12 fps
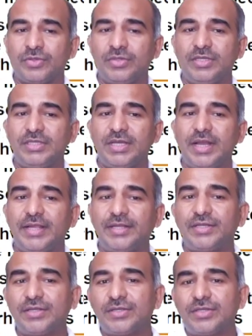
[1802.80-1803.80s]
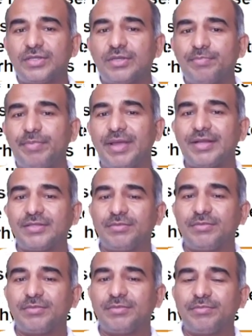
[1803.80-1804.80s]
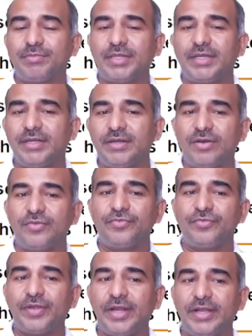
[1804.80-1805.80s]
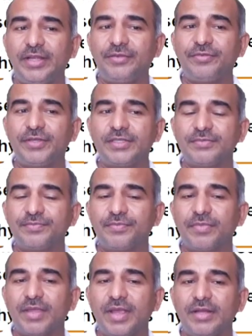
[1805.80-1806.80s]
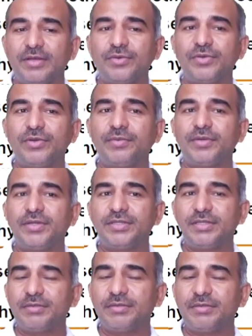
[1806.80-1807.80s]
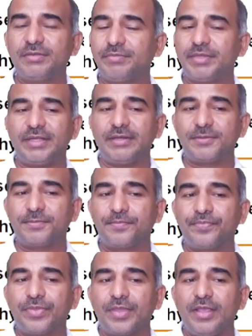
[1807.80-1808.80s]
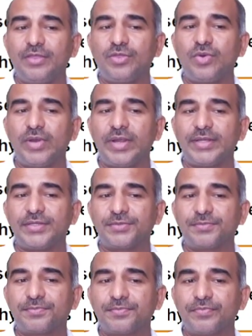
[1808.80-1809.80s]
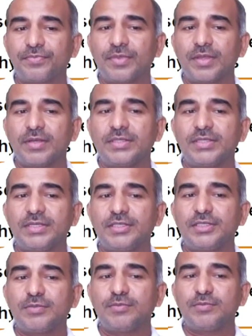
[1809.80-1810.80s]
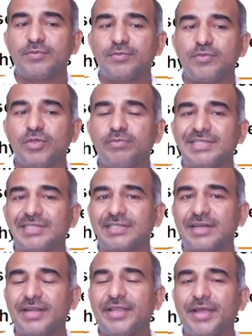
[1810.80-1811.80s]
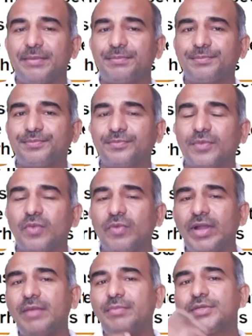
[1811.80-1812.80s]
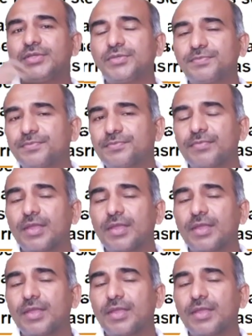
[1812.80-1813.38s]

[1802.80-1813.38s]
So these are actions parasympathetic on head, neck, face. I told you about the sympathetic. In thorax, see smooth muscles, trachea. What happens?